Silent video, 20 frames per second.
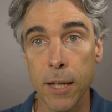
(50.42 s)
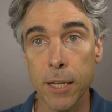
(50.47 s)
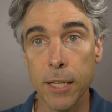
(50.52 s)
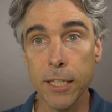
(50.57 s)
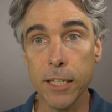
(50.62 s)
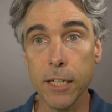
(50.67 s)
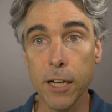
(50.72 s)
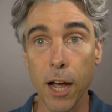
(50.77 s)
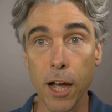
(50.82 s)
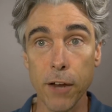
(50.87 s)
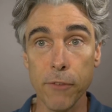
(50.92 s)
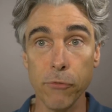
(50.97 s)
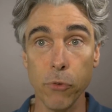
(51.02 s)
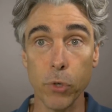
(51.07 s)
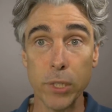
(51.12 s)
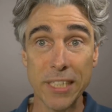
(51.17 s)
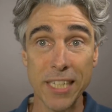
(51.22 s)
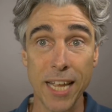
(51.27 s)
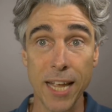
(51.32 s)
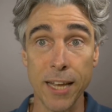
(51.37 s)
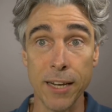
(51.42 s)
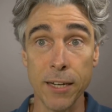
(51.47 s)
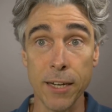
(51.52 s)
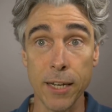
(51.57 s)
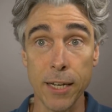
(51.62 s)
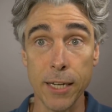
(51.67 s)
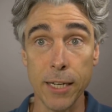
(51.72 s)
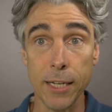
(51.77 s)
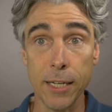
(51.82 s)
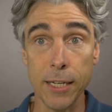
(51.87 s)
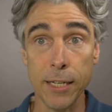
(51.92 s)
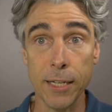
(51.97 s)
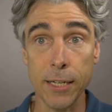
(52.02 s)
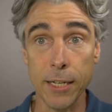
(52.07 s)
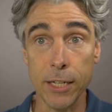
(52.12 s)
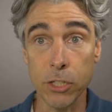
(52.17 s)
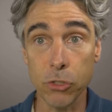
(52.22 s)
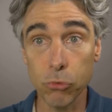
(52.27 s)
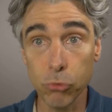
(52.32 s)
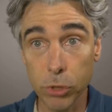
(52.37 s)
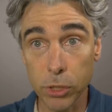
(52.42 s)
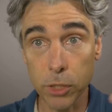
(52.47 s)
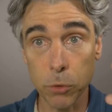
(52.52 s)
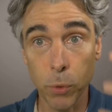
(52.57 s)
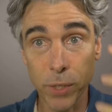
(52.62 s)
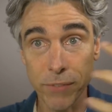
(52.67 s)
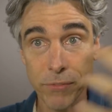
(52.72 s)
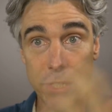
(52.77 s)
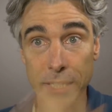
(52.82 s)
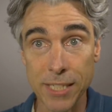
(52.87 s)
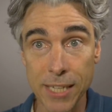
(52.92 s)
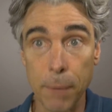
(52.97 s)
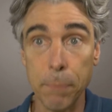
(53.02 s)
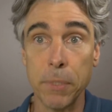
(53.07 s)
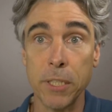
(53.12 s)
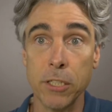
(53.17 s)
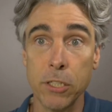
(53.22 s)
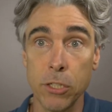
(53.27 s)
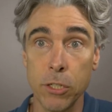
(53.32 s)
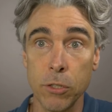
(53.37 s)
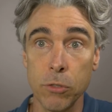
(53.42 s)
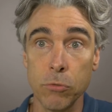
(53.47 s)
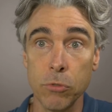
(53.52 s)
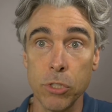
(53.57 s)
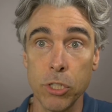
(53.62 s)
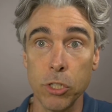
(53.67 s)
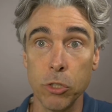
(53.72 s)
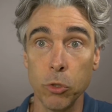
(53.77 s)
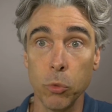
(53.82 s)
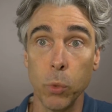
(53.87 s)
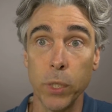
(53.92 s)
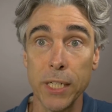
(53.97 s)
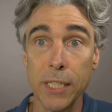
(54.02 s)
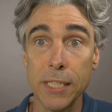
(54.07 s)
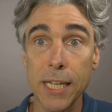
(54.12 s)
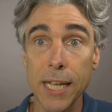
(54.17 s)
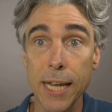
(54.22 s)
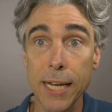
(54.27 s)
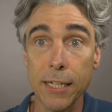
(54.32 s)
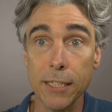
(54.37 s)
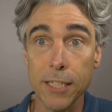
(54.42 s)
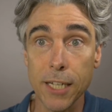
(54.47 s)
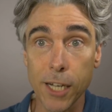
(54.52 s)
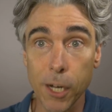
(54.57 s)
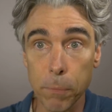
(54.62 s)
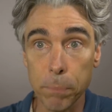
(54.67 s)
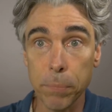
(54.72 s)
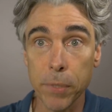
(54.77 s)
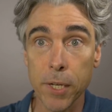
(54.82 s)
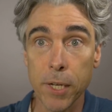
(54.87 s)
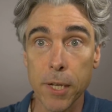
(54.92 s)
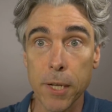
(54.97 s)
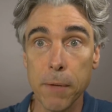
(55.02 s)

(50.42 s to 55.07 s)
Econ 410 is really one of the stepping stones that you'd want to take to help